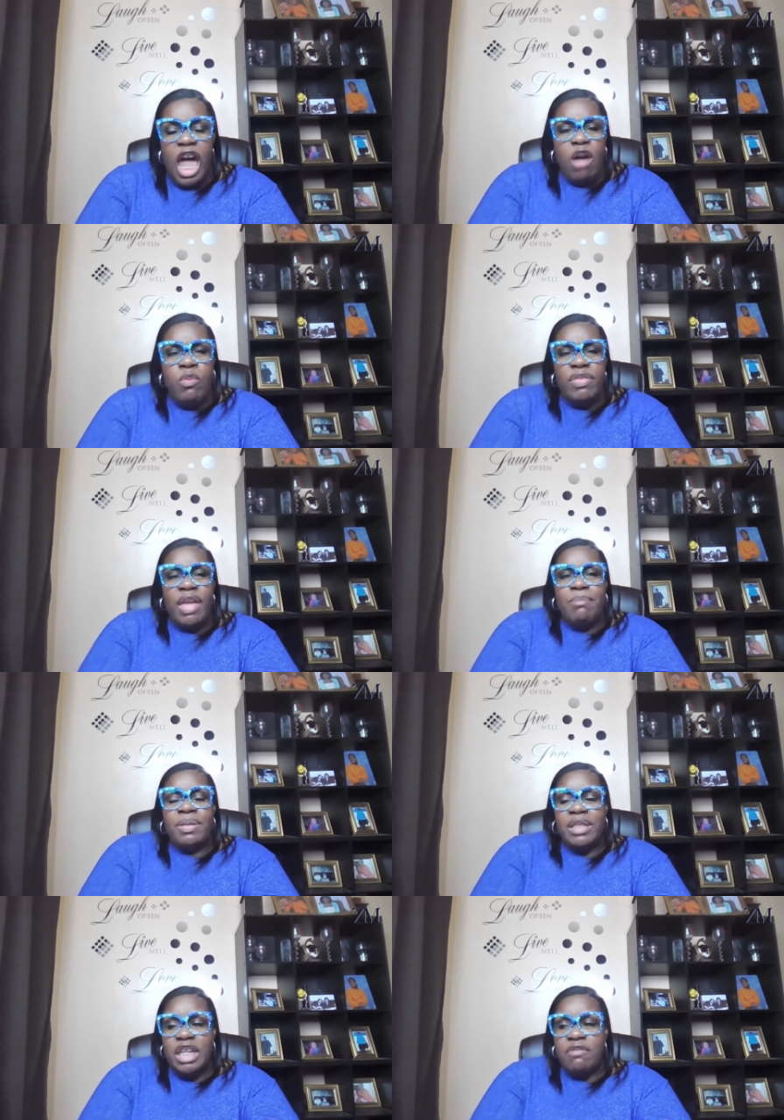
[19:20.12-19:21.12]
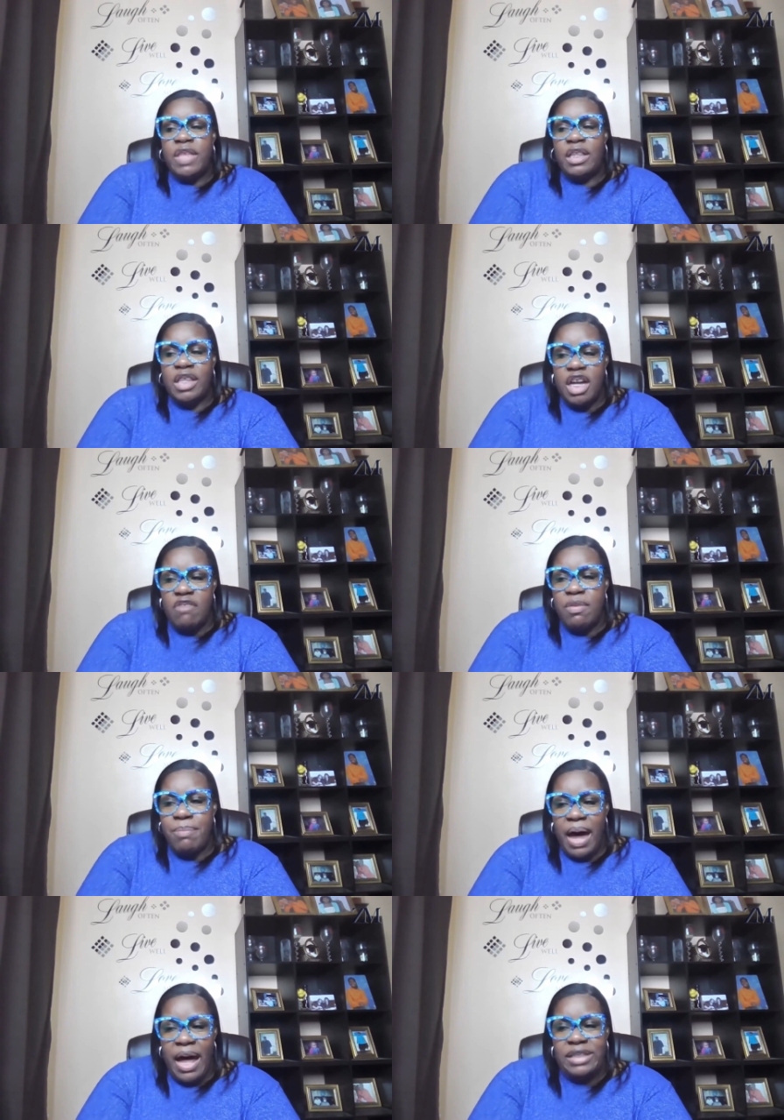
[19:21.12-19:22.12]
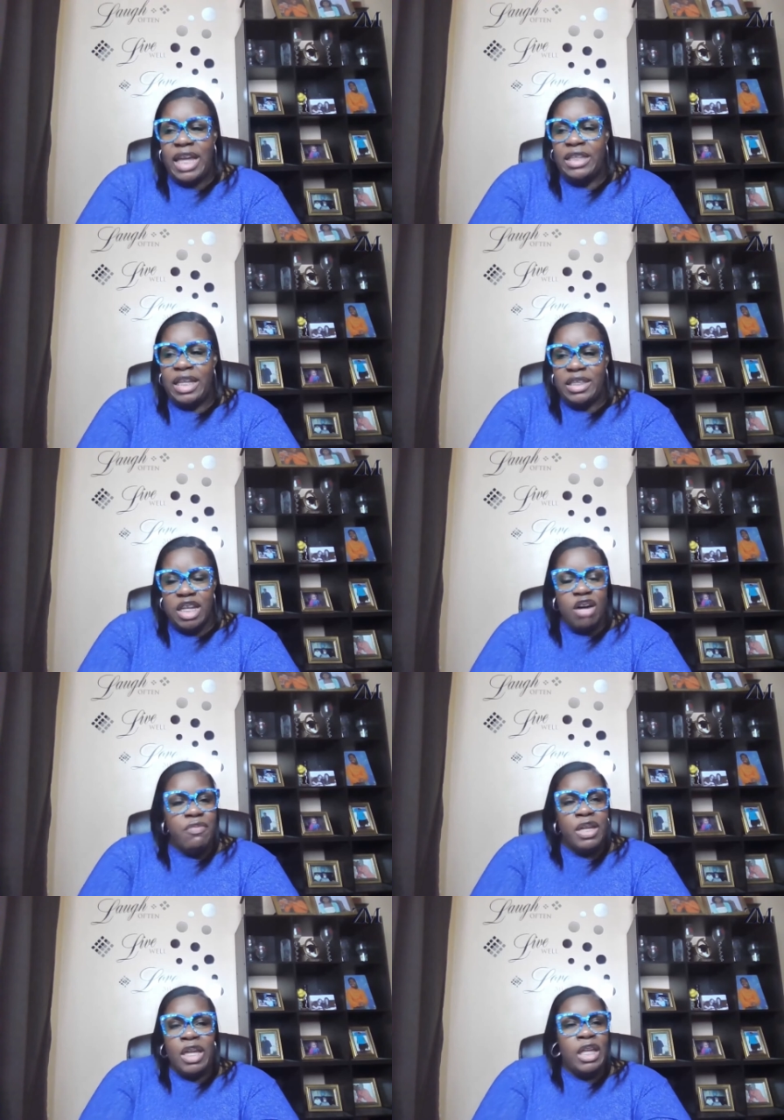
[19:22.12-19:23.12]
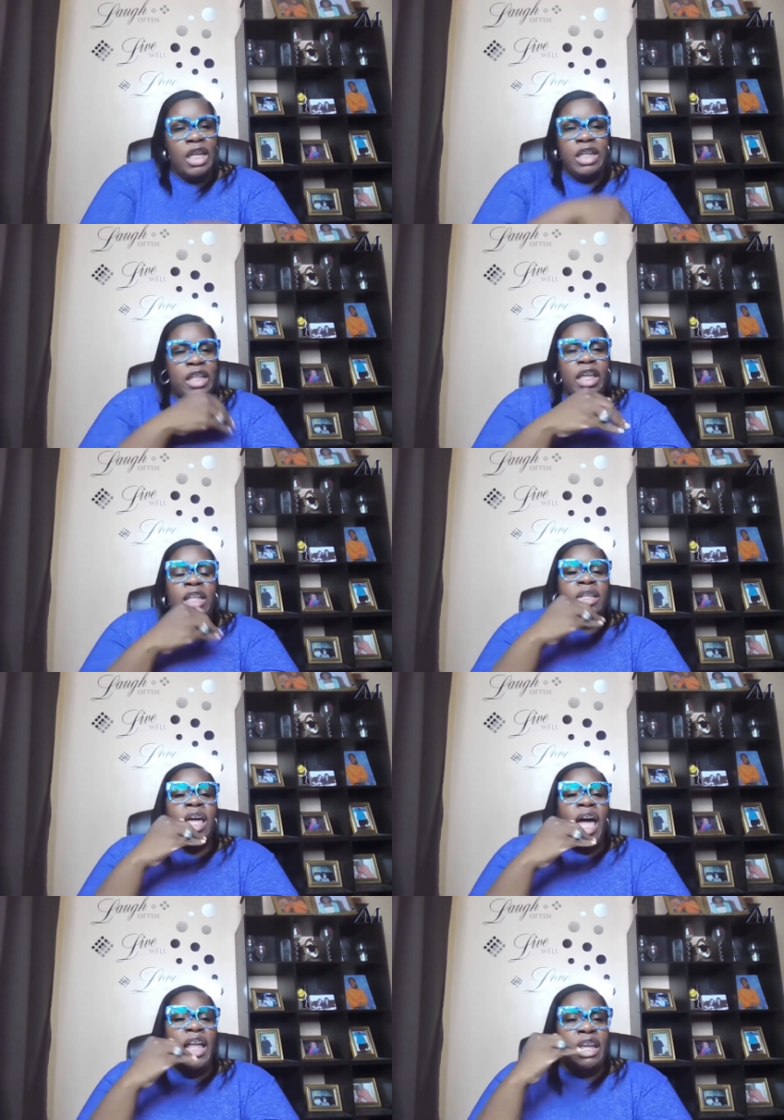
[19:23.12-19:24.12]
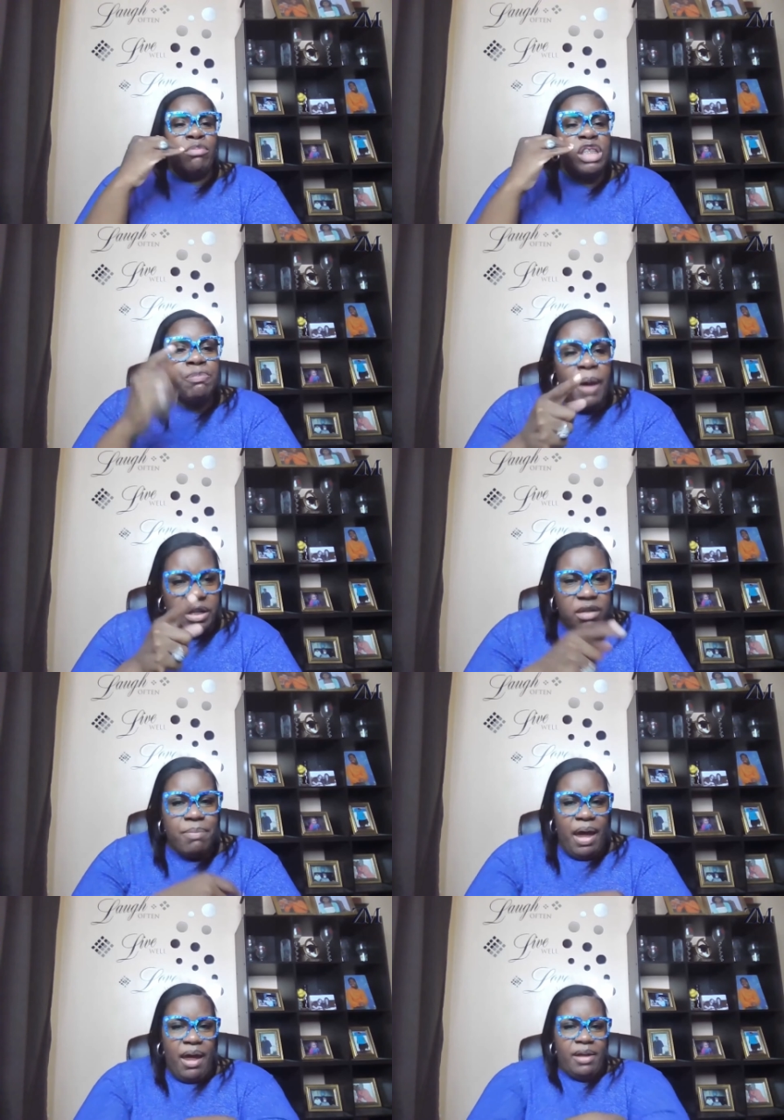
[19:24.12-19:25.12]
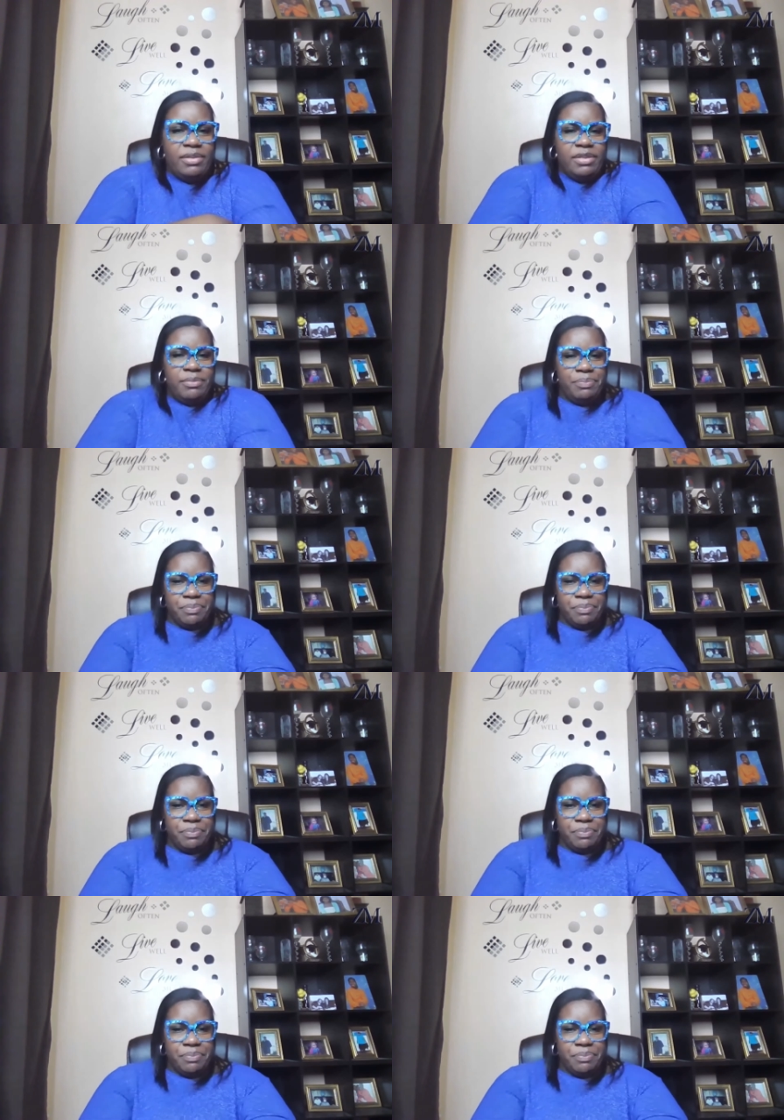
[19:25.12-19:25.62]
and when they believe that love abides and that love and, and, and, and, and respect abides.